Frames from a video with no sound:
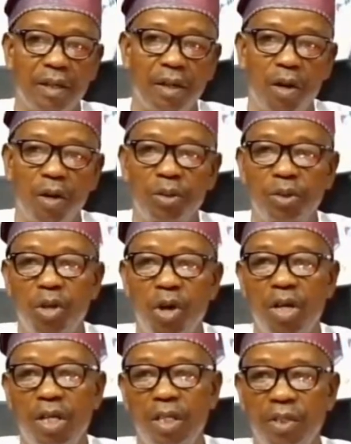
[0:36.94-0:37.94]
on
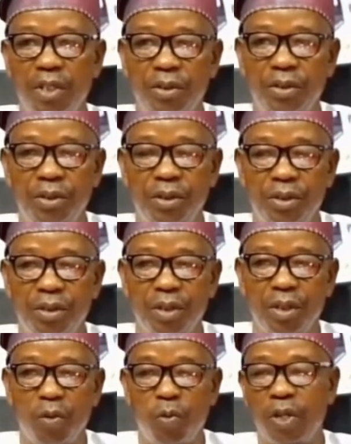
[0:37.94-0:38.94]
your image
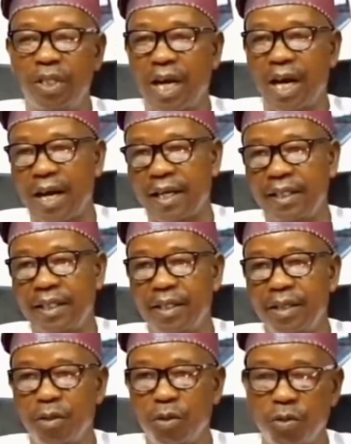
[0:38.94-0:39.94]
with Akin
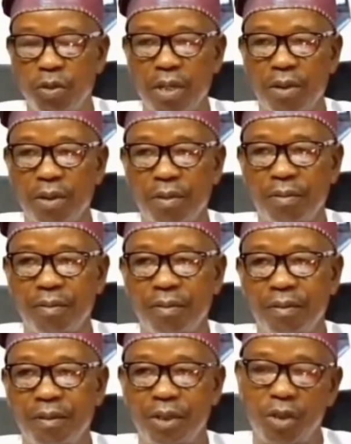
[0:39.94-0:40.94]
Okudero,
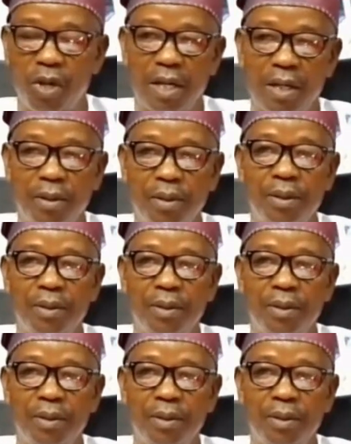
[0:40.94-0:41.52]
your uncle.